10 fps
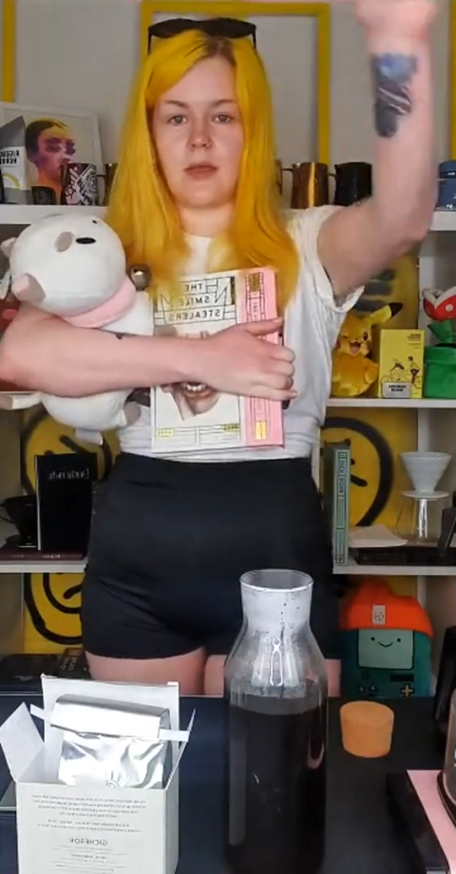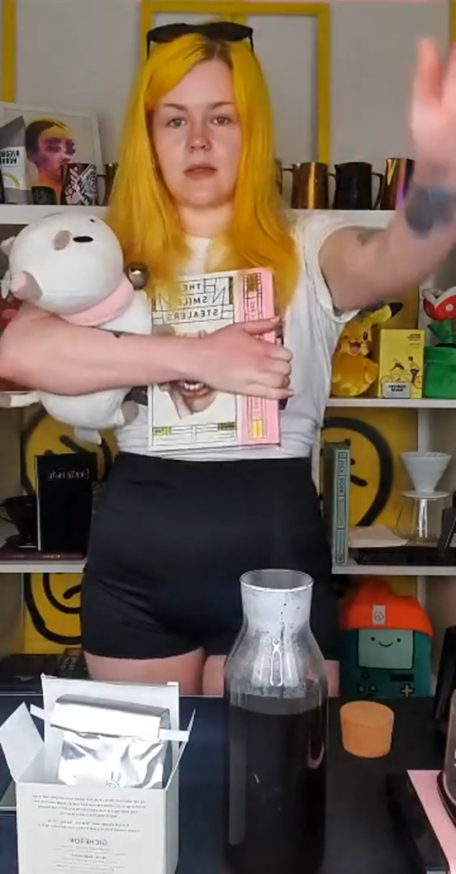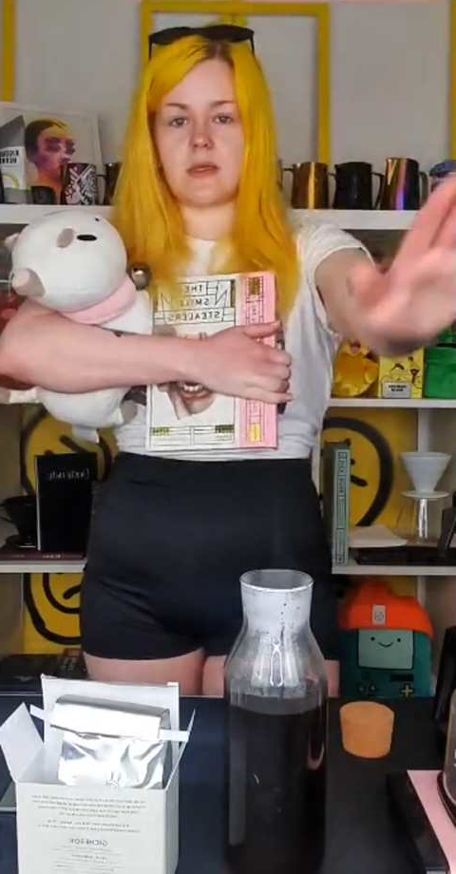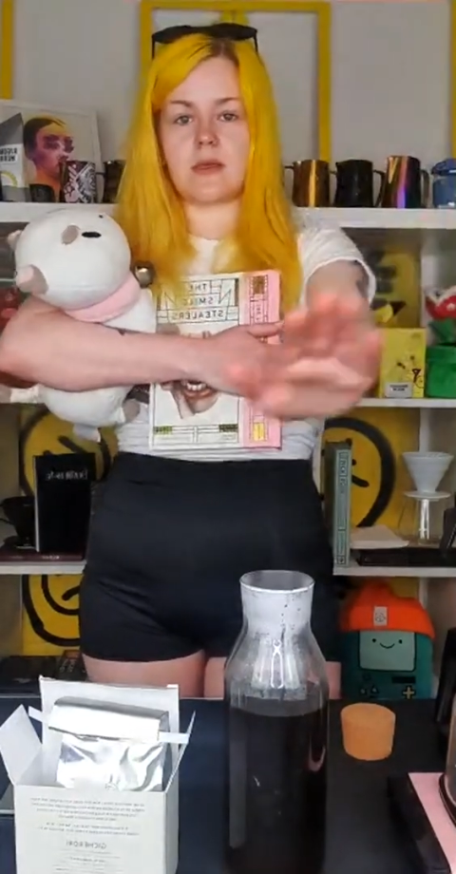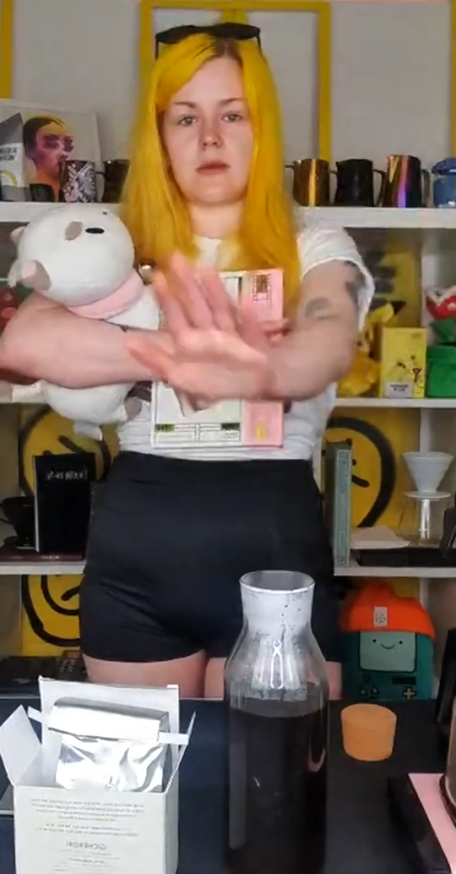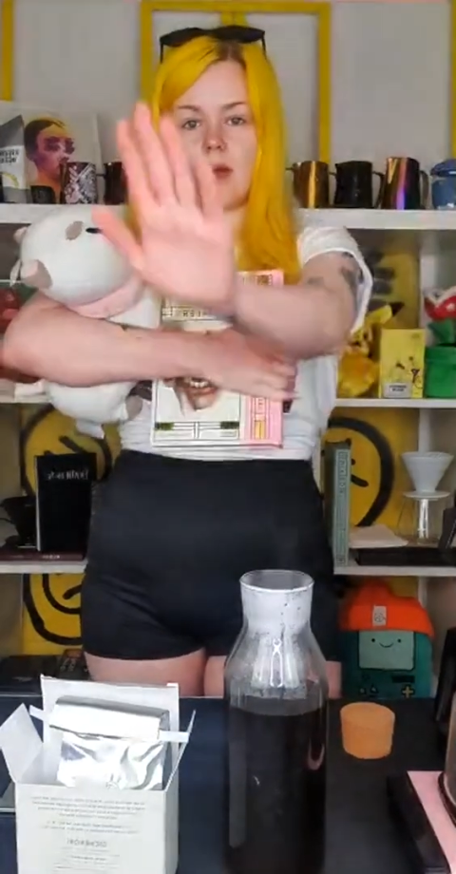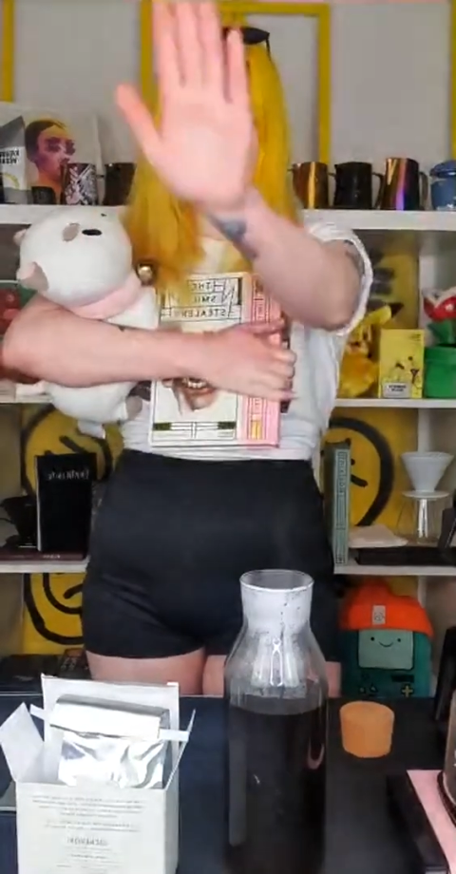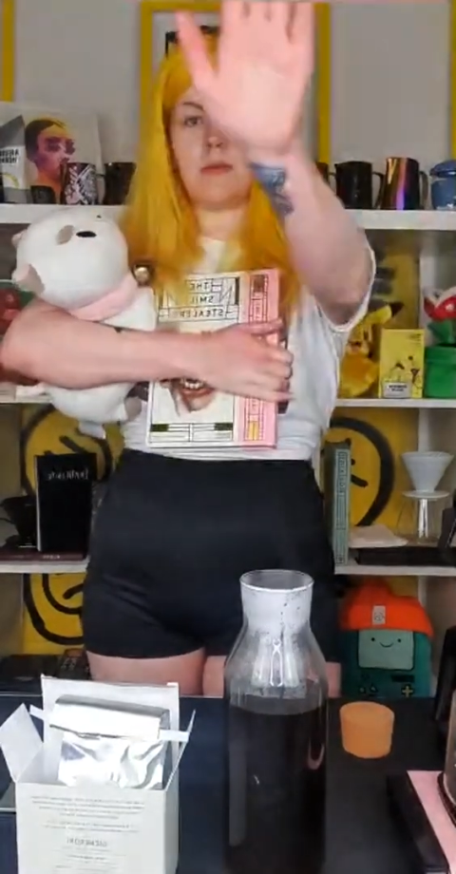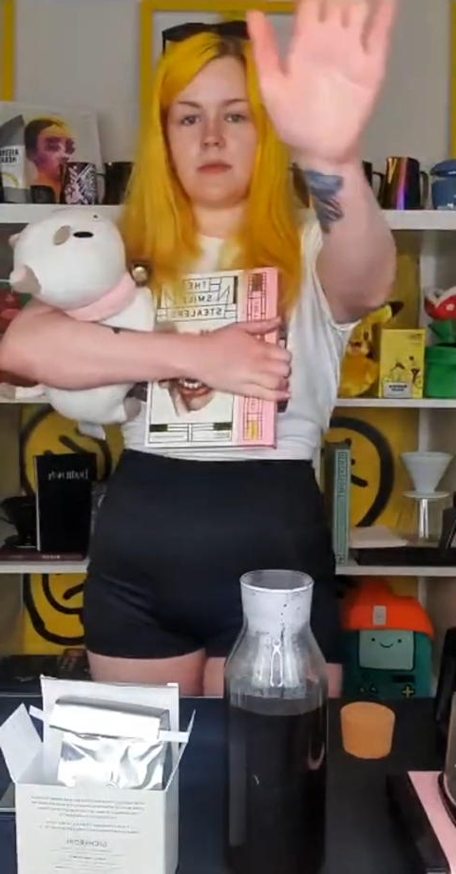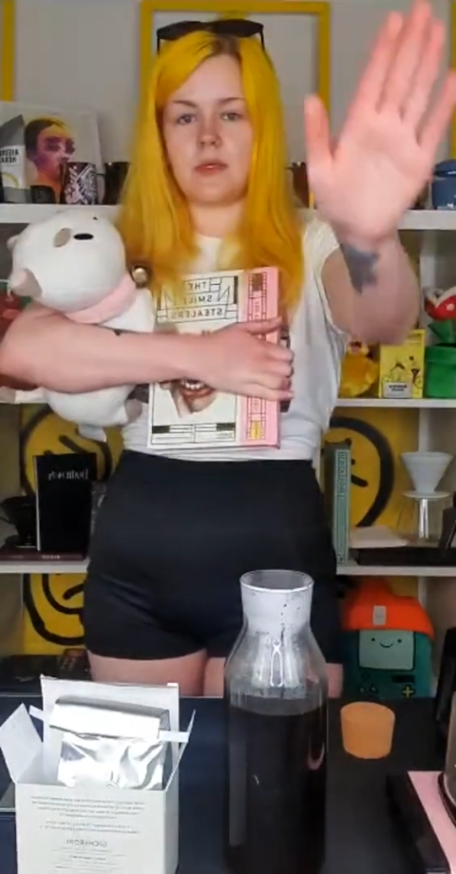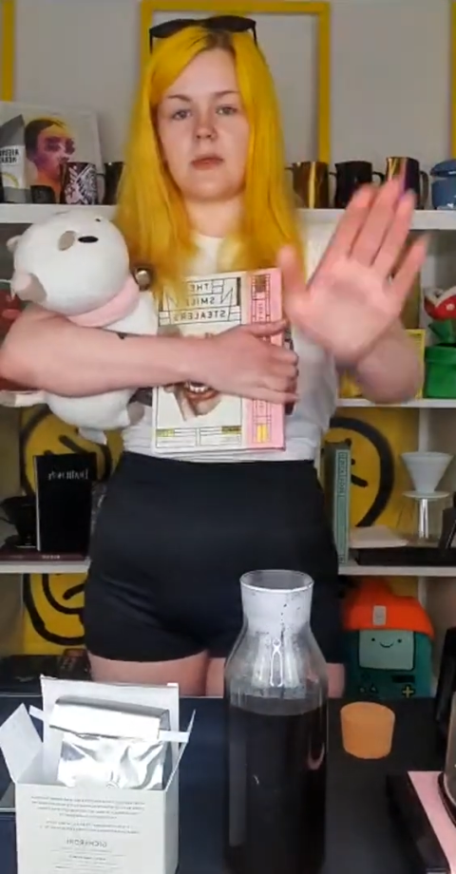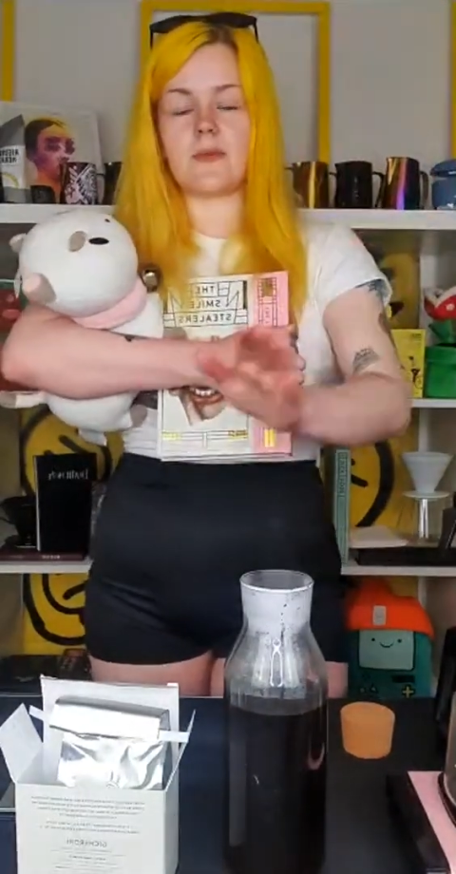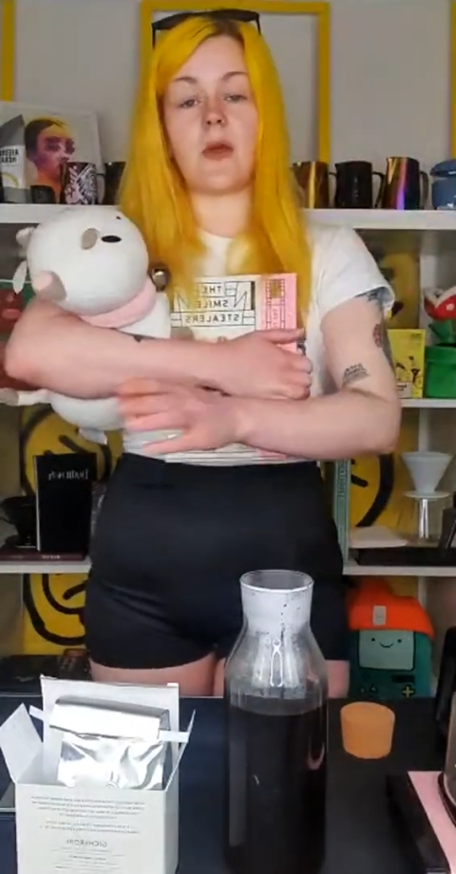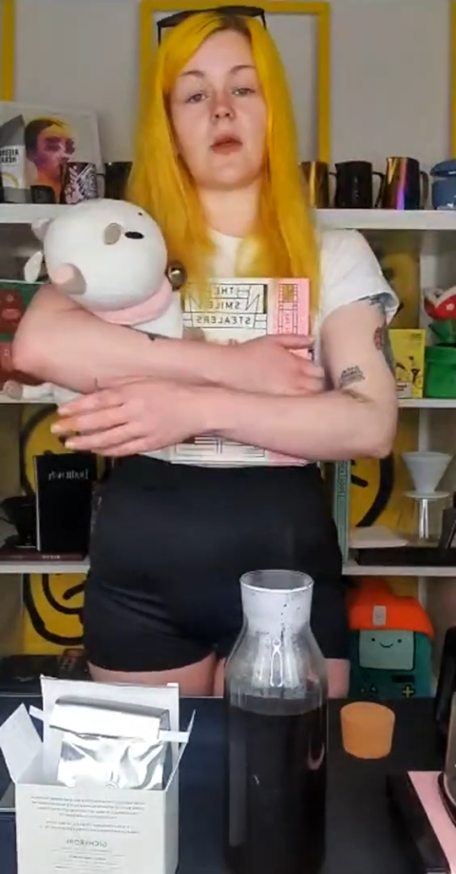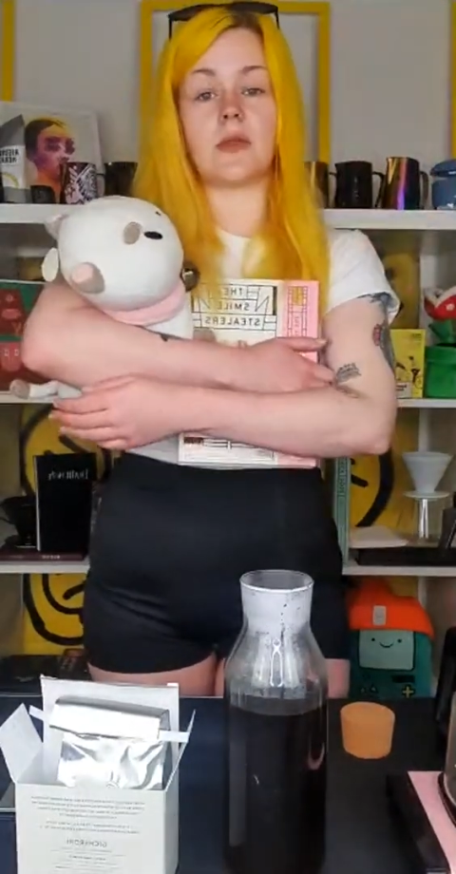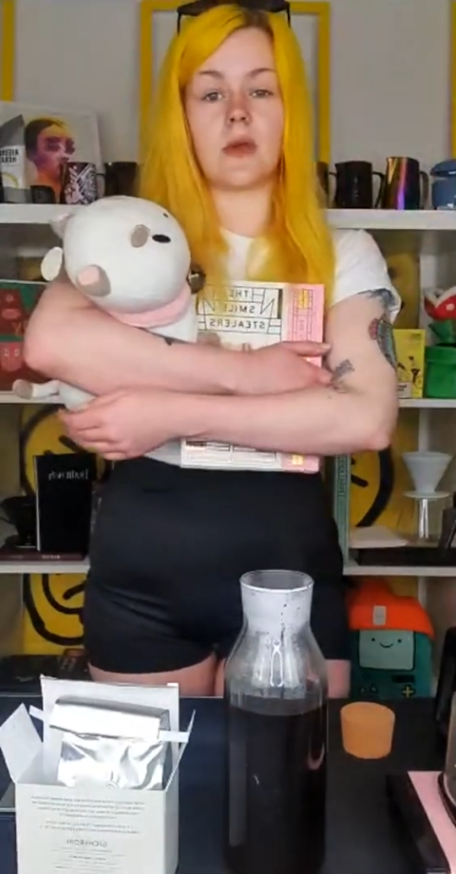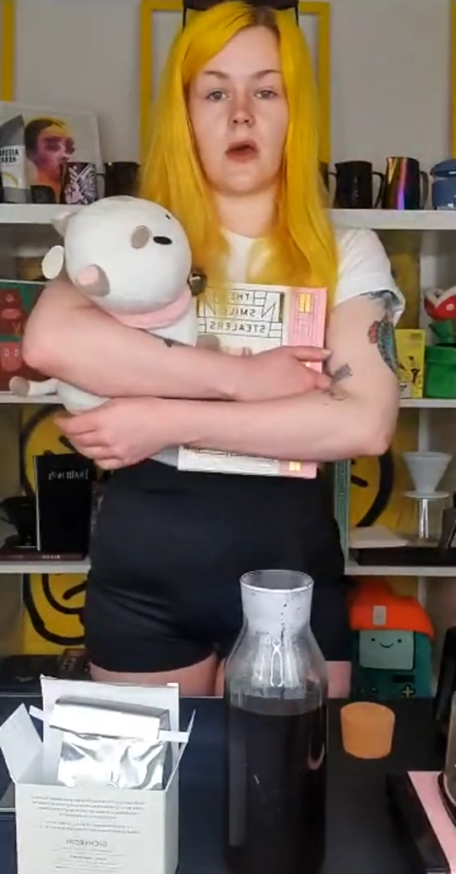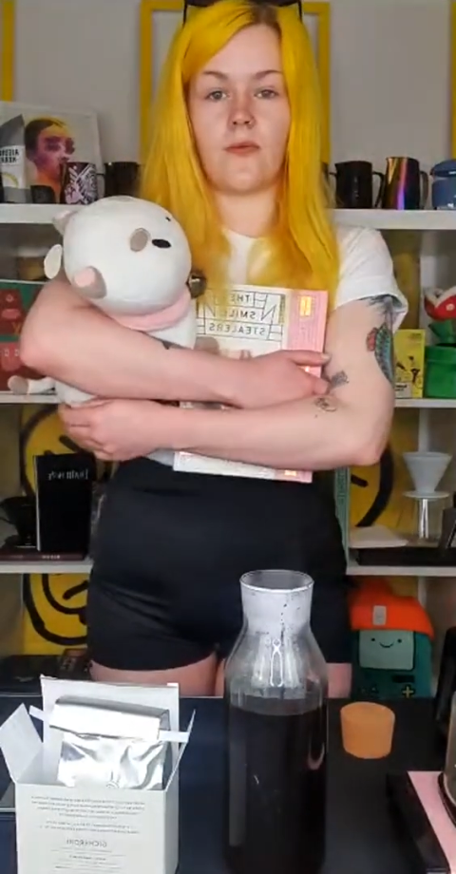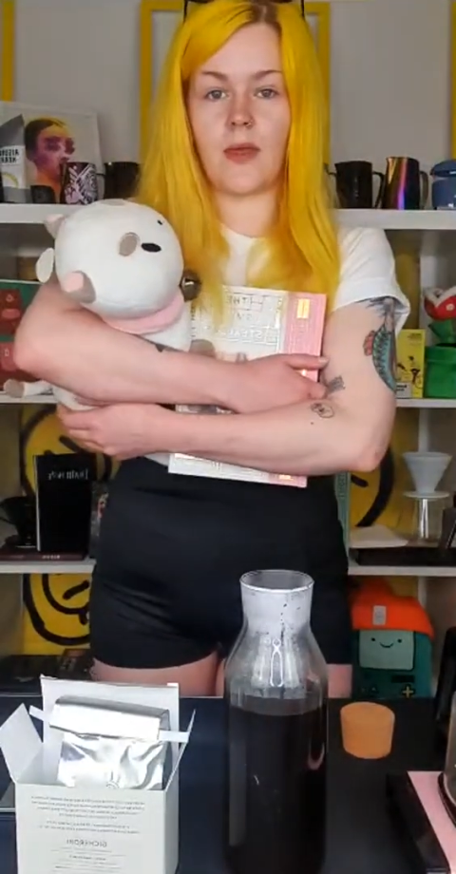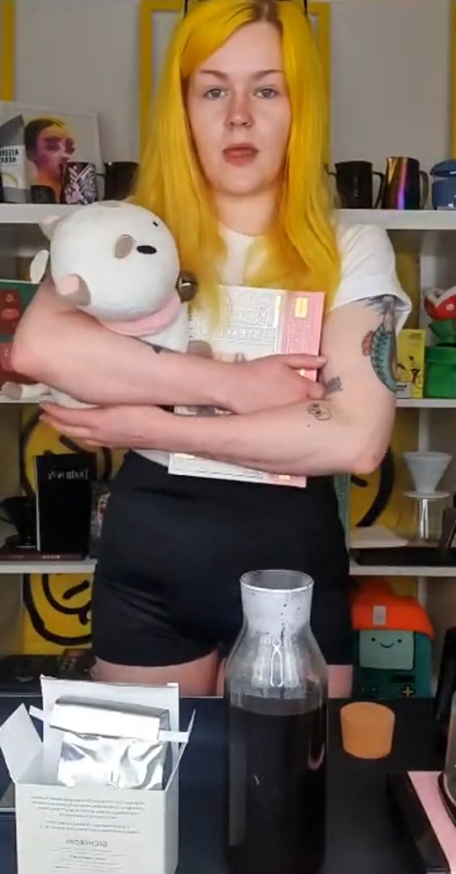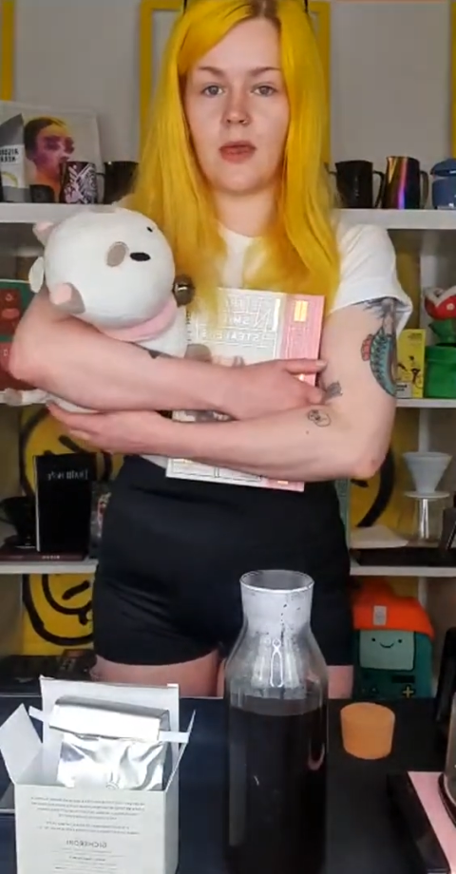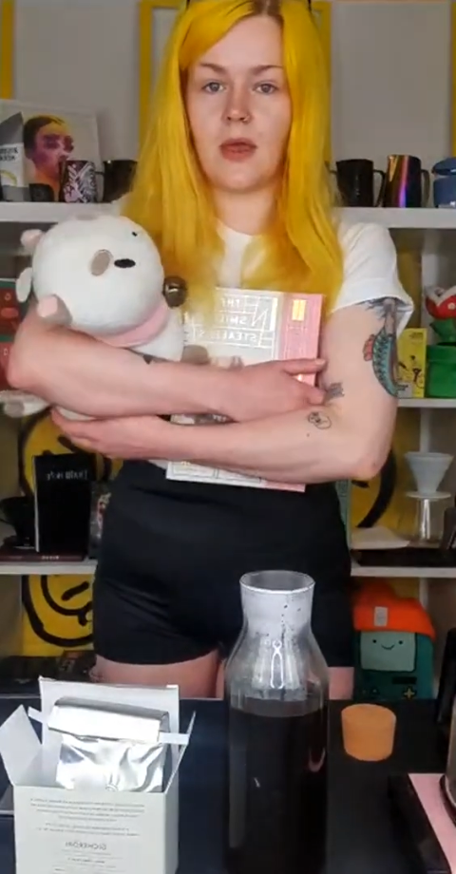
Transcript: Instagrams as far as coffee.